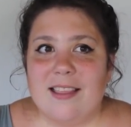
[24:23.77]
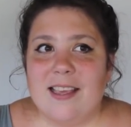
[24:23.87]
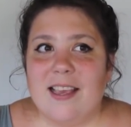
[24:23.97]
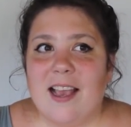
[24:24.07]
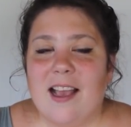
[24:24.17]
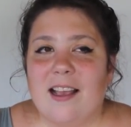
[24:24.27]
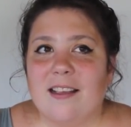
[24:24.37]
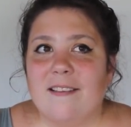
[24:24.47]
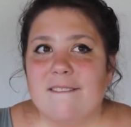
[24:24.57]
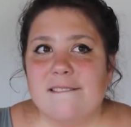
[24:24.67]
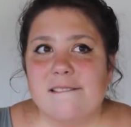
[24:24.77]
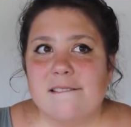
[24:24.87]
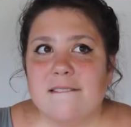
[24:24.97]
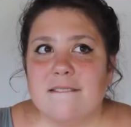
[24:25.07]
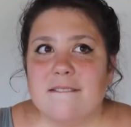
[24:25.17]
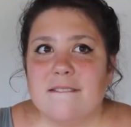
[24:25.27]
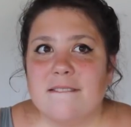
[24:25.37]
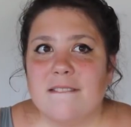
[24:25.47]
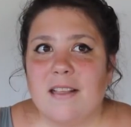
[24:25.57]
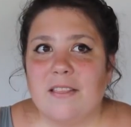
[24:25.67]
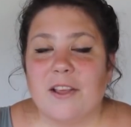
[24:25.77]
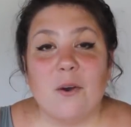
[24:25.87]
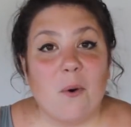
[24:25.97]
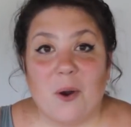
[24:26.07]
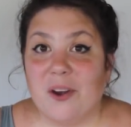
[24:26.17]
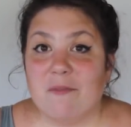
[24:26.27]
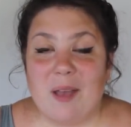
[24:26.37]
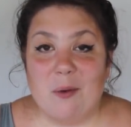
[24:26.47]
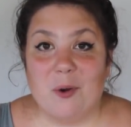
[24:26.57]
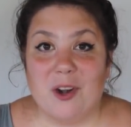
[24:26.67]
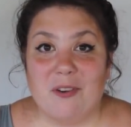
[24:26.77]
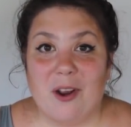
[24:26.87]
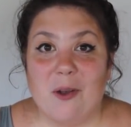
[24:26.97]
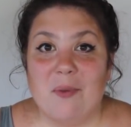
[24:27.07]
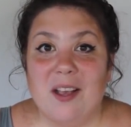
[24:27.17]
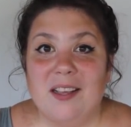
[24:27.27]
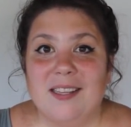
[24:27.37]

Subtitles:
the core of my wardrobe.